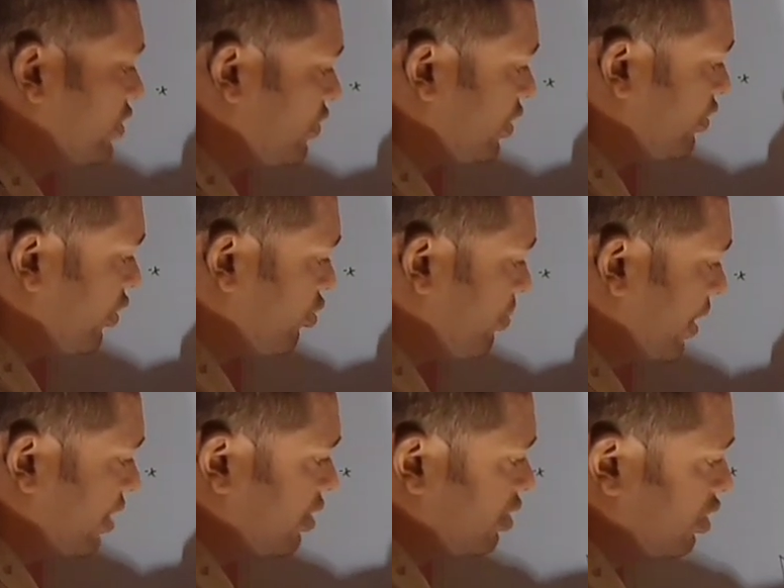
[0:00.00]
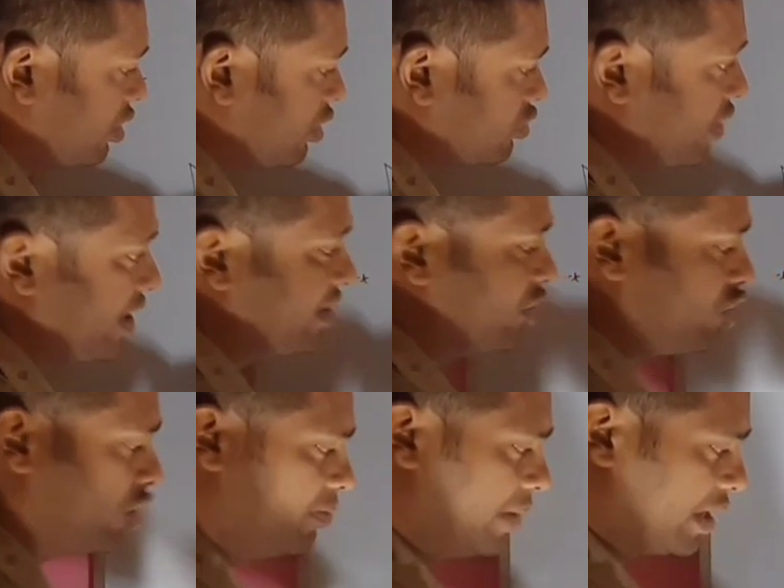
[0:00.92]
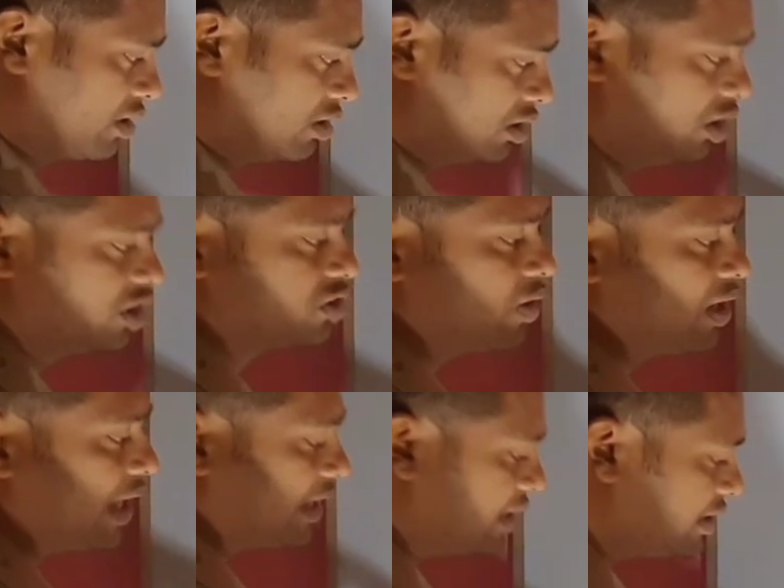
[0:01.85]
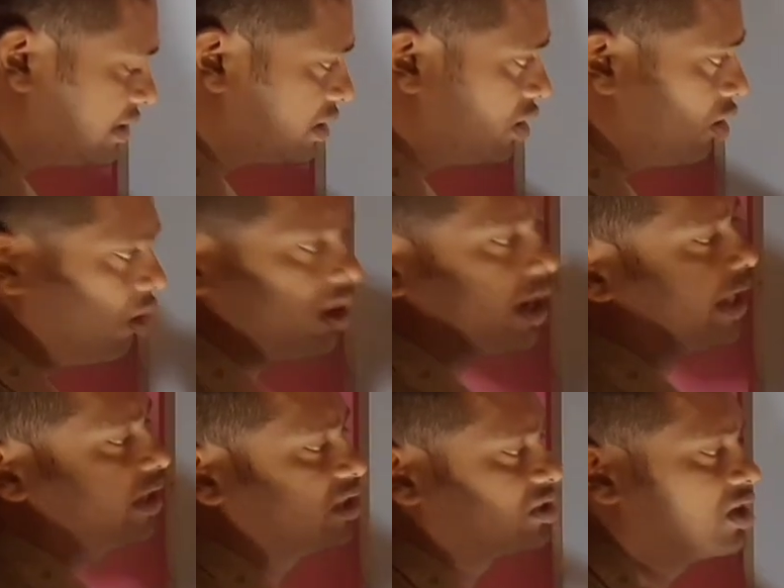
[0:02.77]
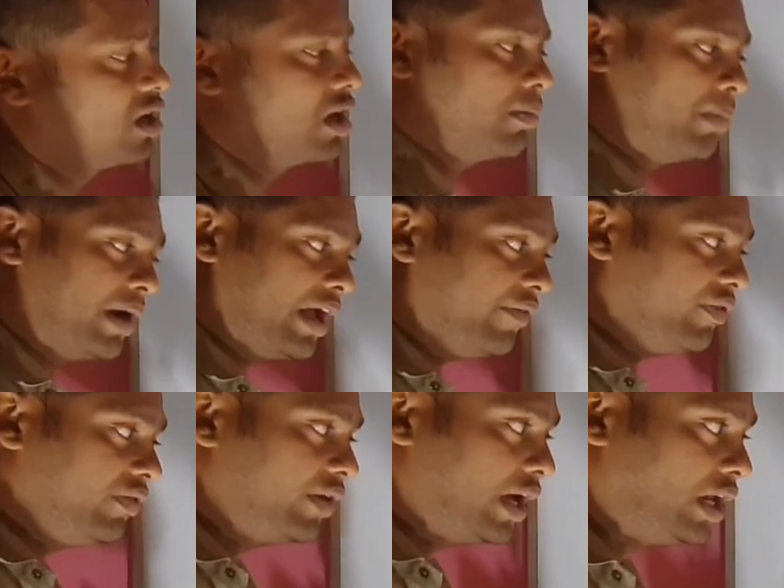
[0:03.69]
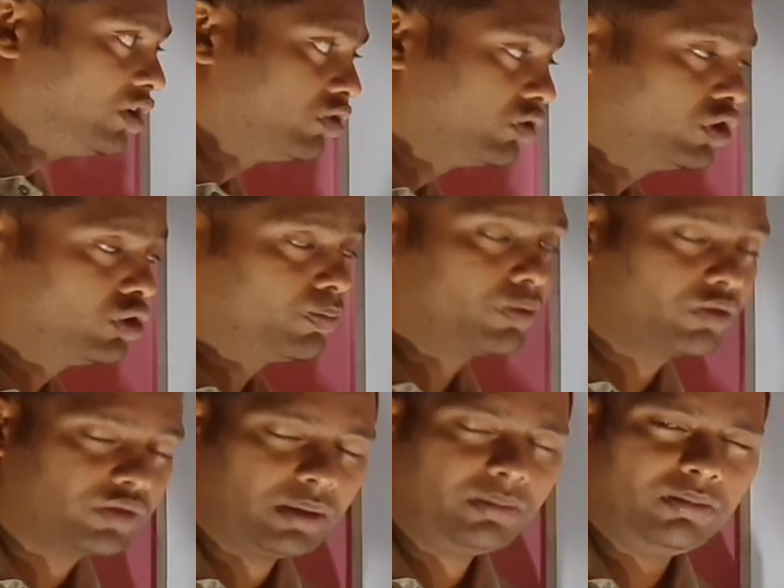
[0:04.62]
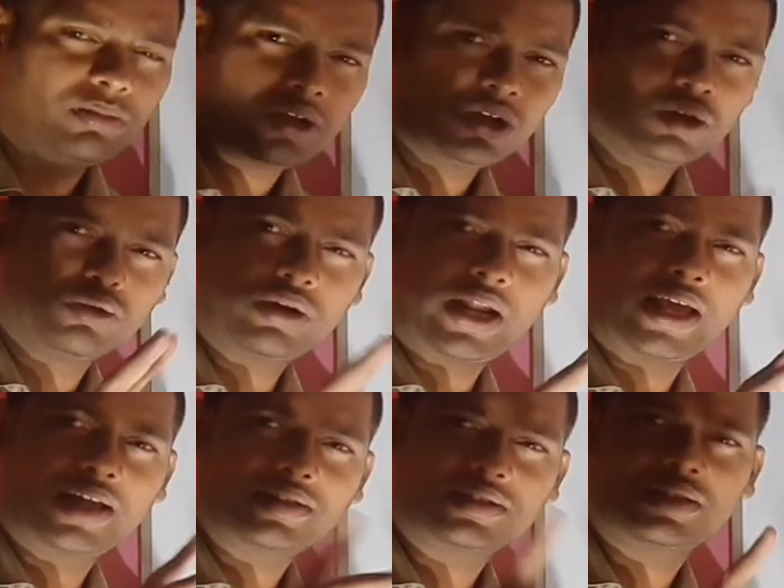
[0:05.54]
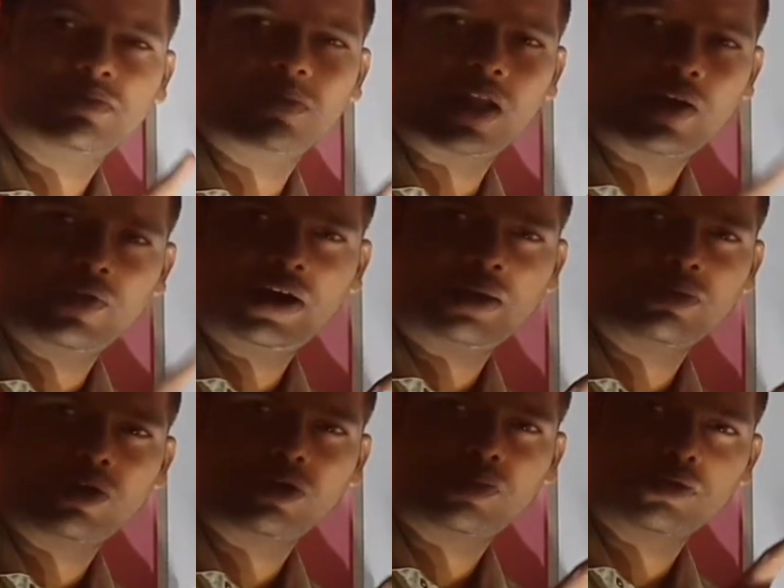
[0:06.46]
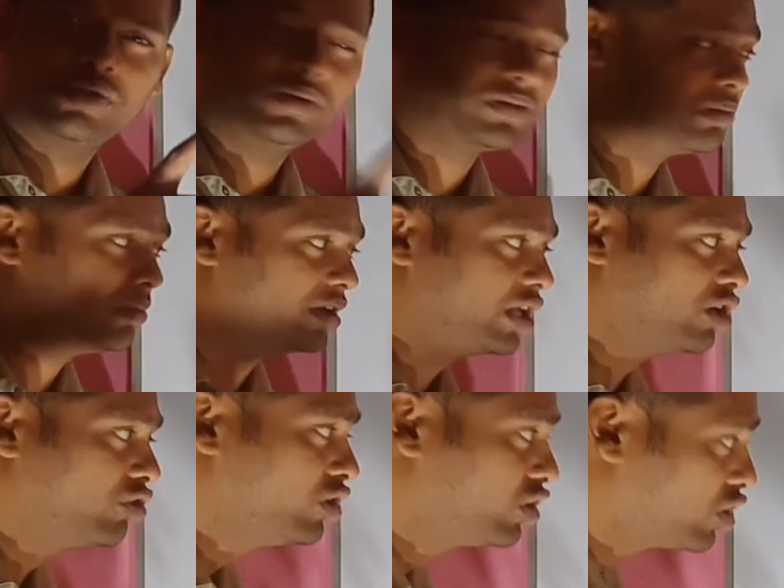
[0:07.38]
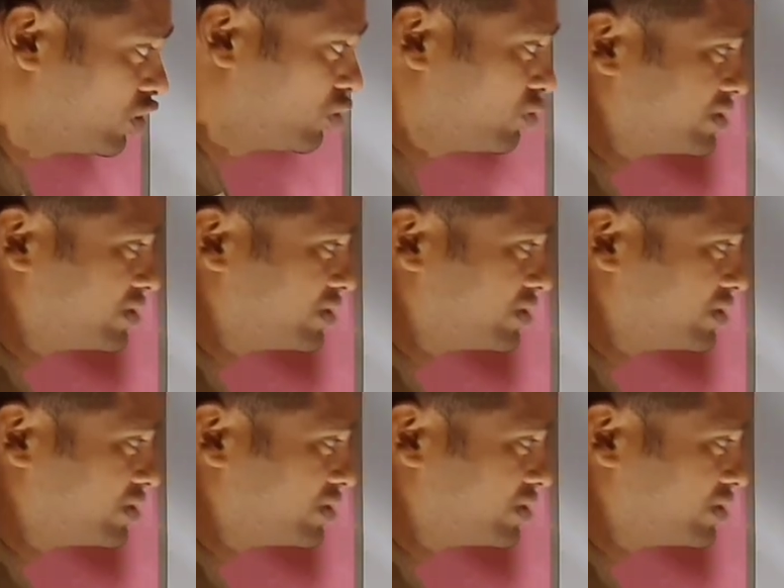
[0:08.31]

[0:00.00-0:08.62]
one you have to make. So anything you can make, this one like this or like this, but everywhere you need to prove them two triangles are similar. Every time you have to prove them similar, then only you can use